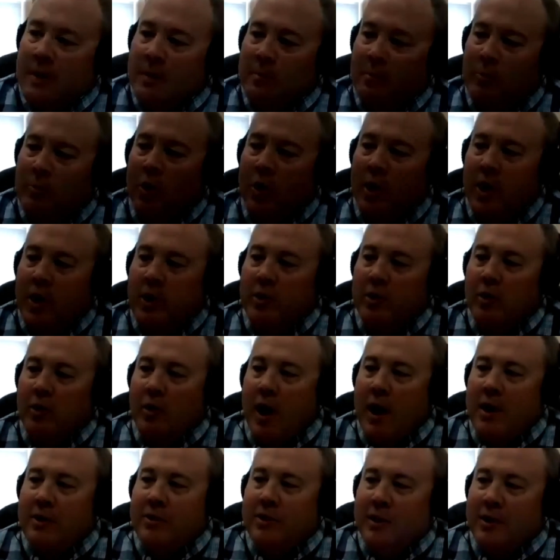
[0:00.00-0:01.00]
Boy, no,
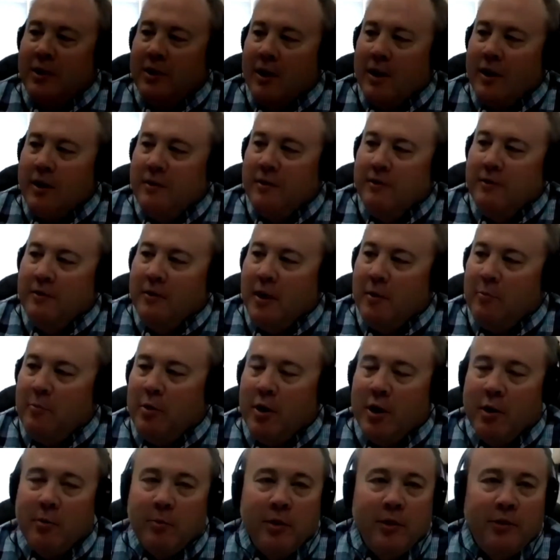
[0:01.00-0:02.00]
I think I
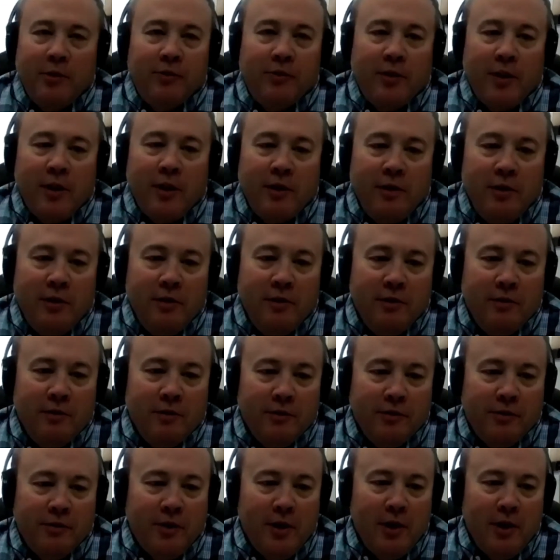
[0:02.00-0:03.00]
probably said
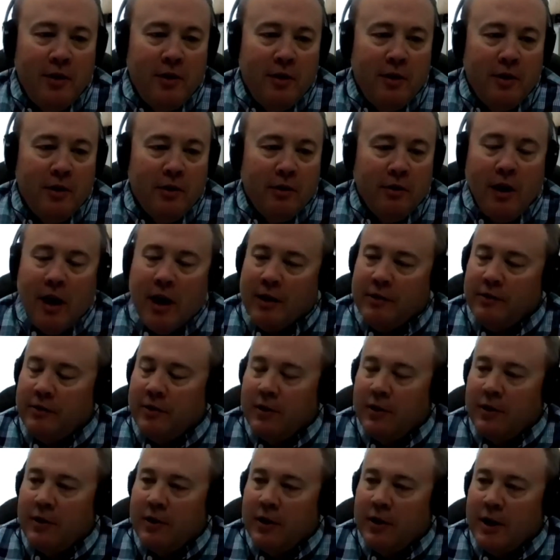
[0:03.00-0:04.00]
a lot
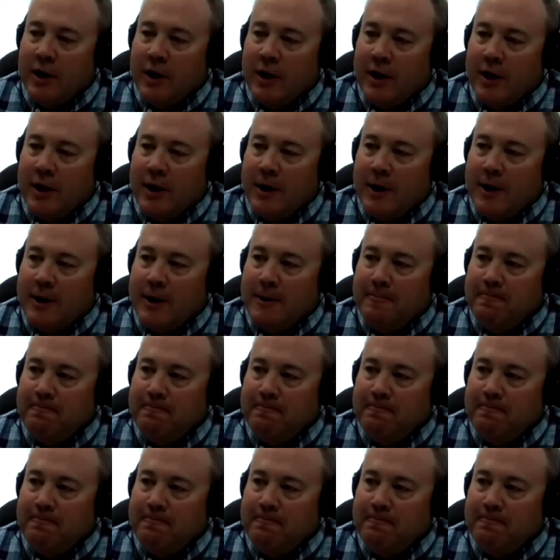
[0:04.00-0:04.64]
there. I